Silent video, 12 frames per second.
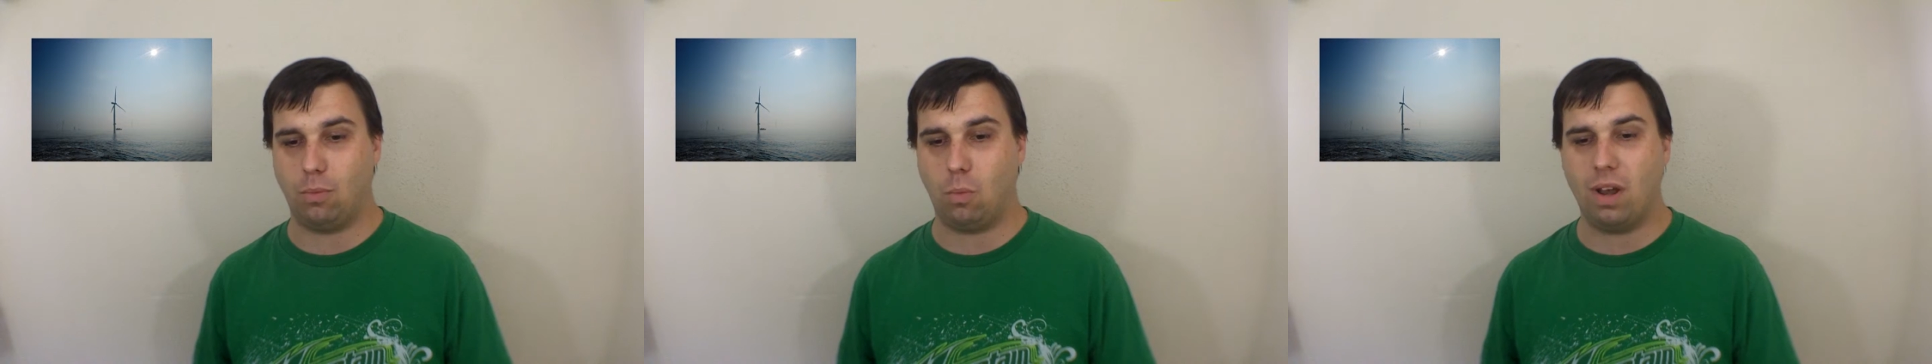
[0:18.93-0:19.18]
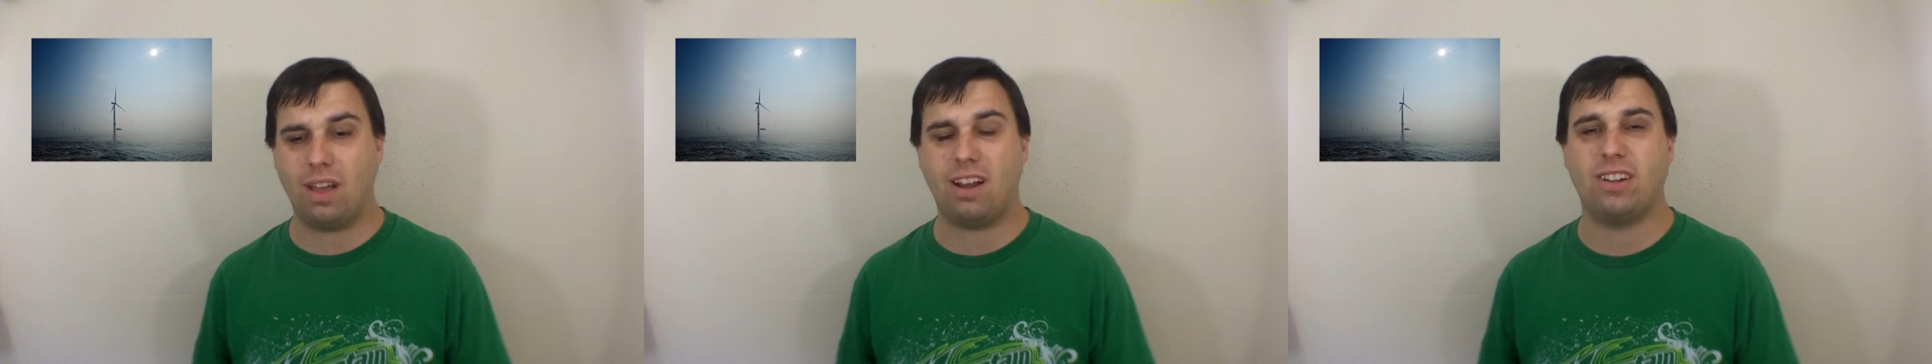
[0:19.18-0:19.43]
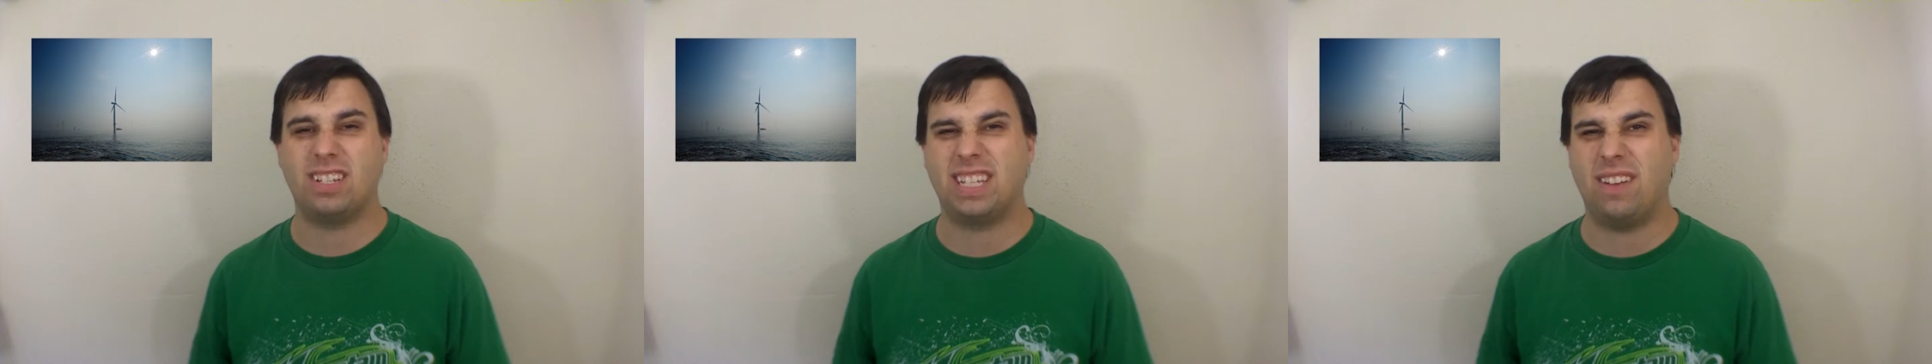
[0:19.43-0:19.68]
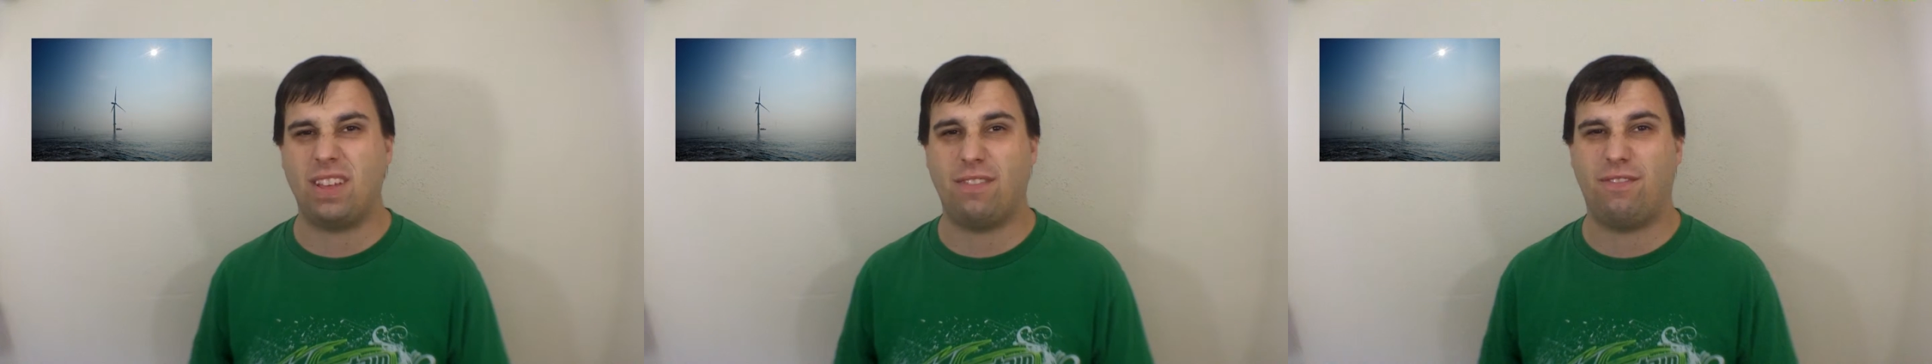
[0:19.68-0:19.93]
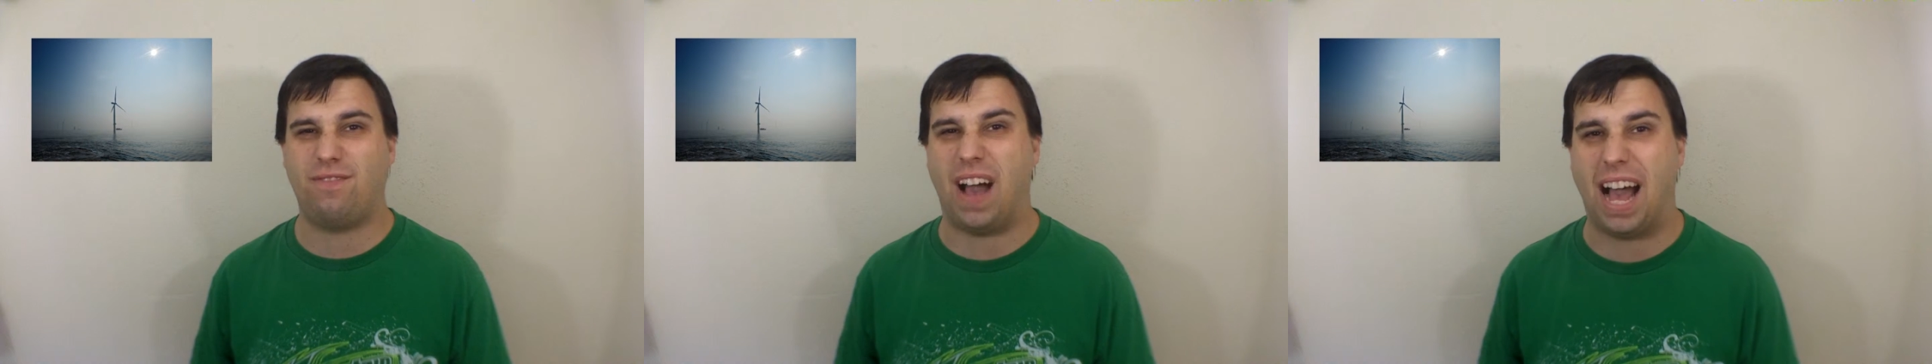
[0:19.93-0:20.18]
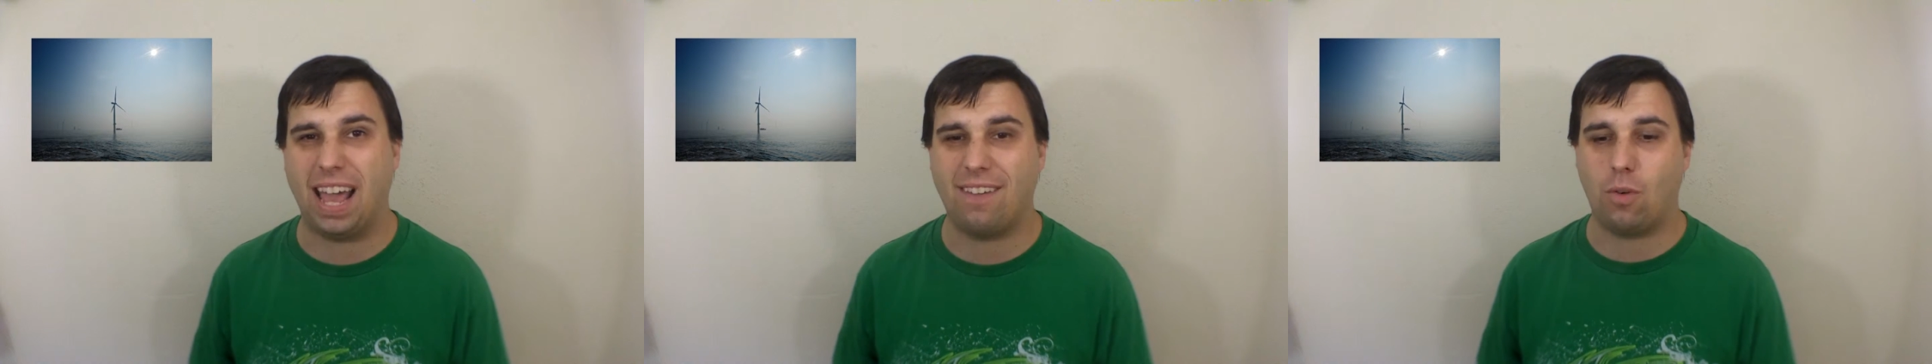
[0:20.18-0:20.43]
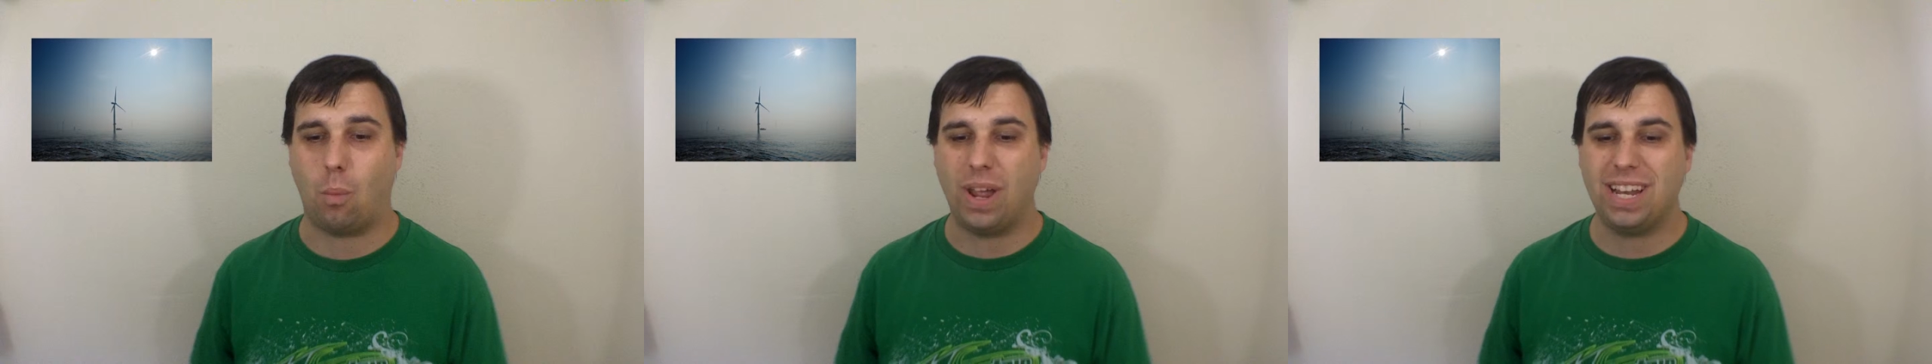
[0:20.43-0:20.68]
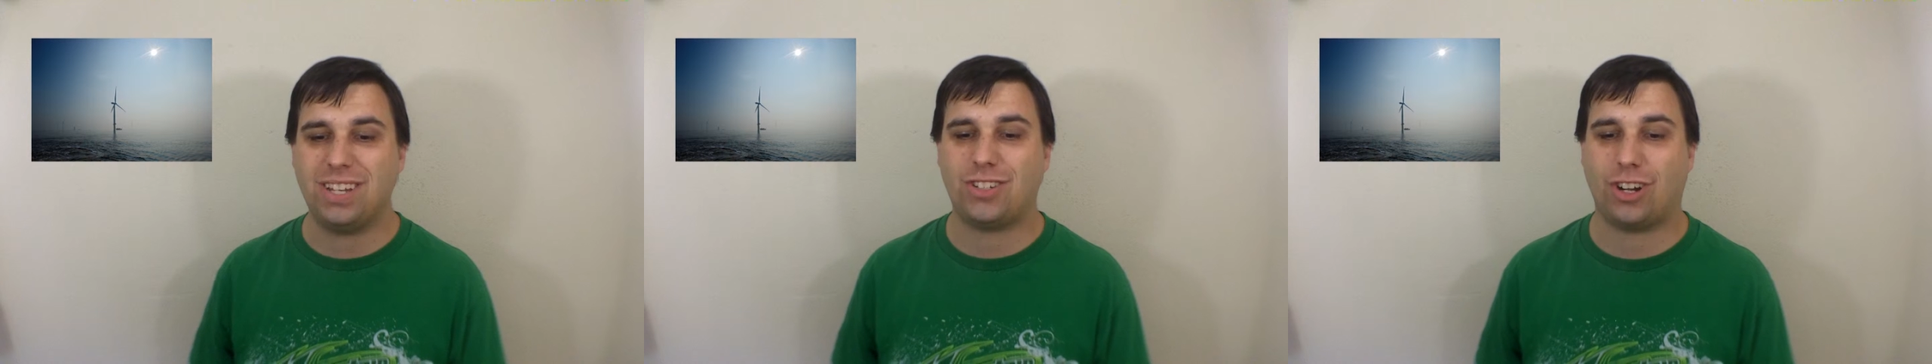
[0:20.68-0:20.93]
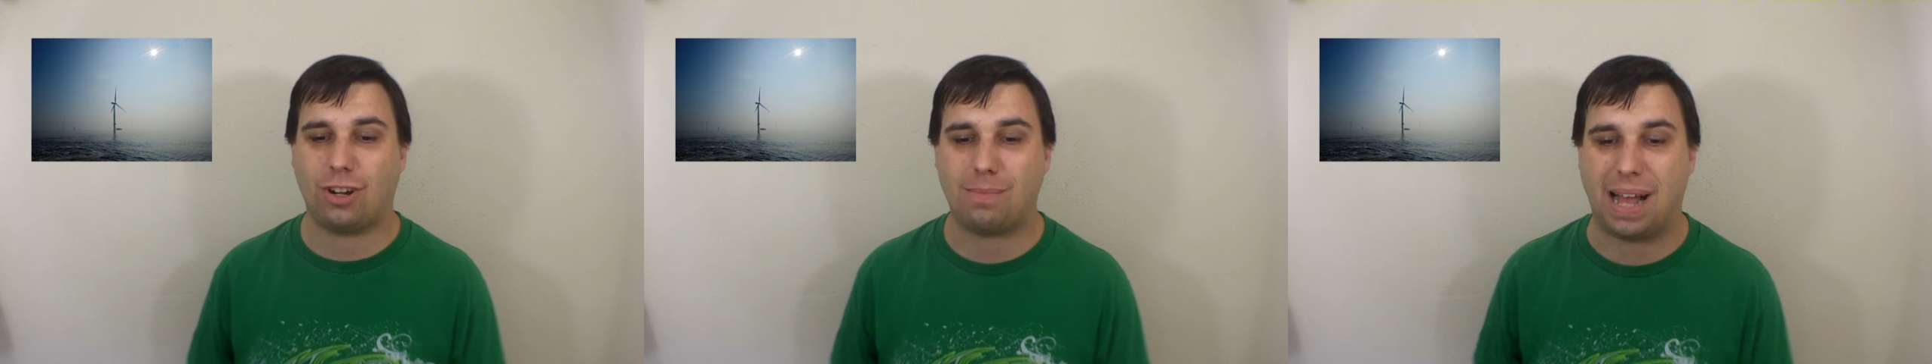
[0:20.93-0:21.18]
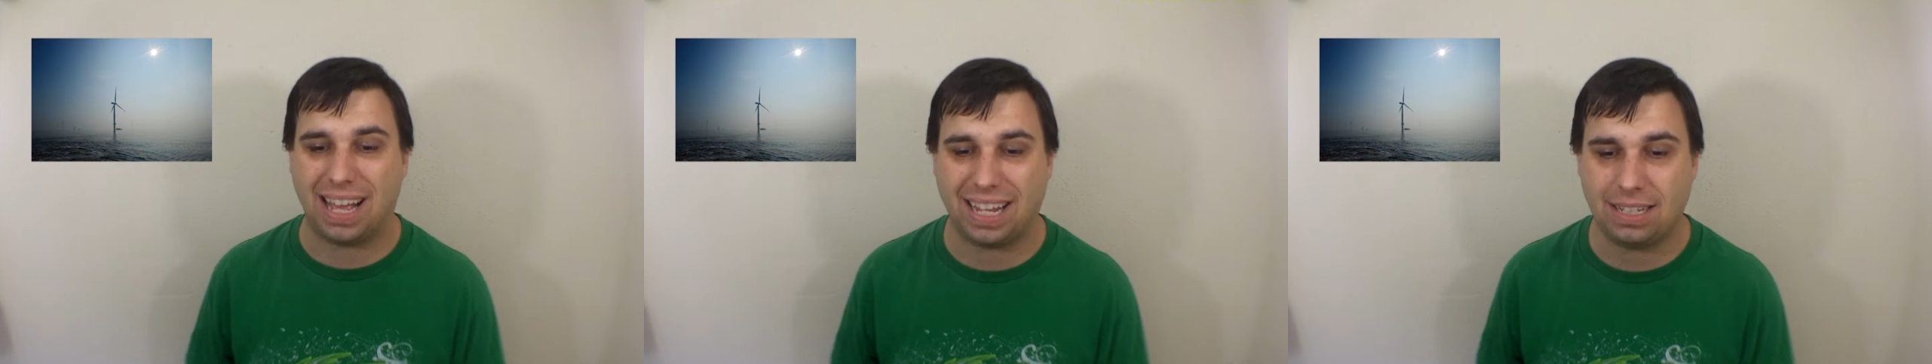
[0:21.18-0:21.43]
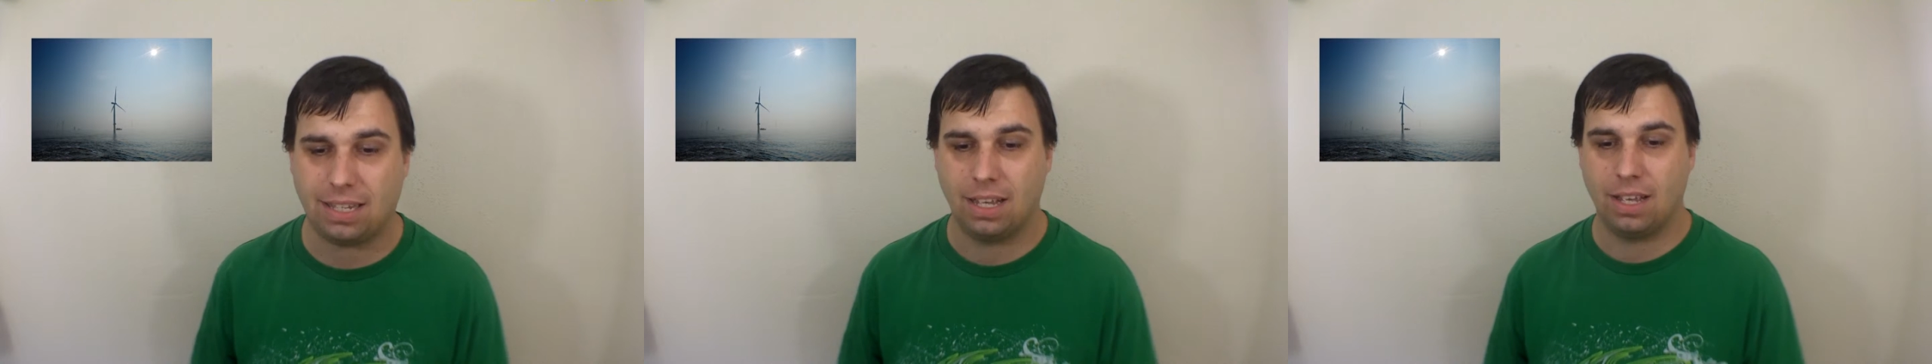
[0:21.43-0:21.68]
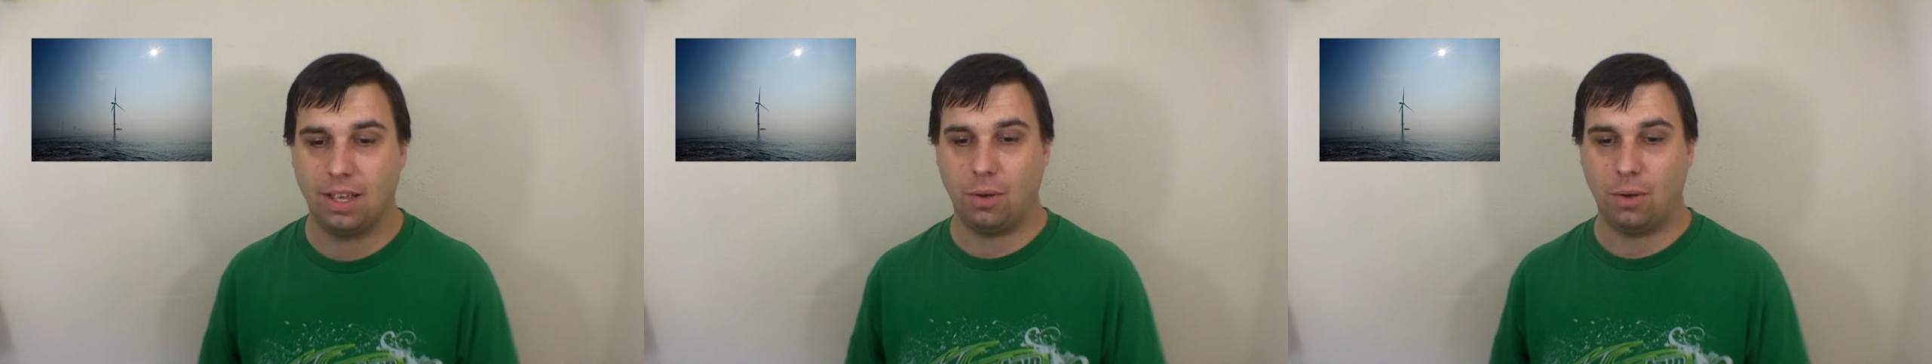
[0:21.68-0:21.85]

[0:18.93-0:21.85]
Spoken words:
be 175 wind turbines